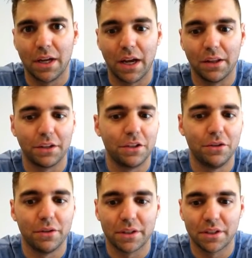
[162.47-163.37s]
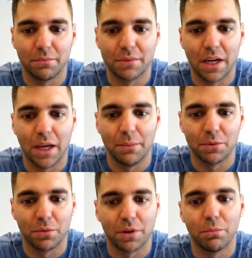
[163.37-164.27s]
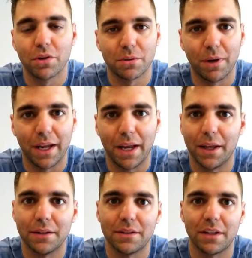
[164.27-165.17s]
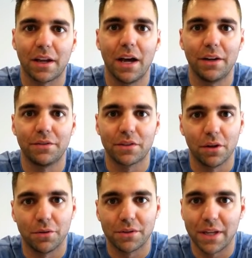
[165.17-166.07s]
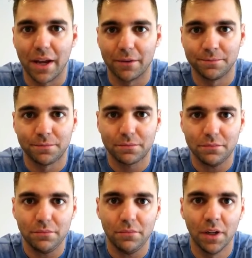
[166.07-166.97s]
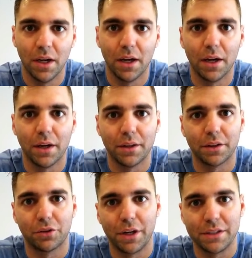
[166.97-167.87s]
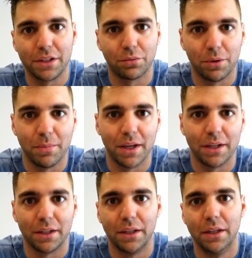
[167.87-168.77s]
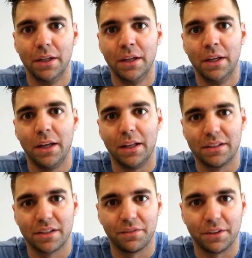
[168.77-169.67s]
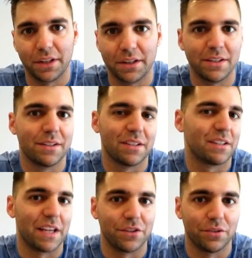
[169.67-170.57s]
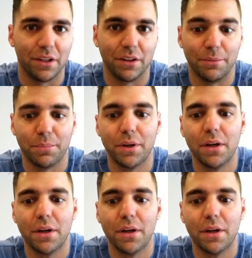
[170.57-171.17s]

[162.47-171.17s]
I like to do this sometimes with most of my hands. It kind of slows down the crazy 3 betting and stuff like that. This is essentially a limp.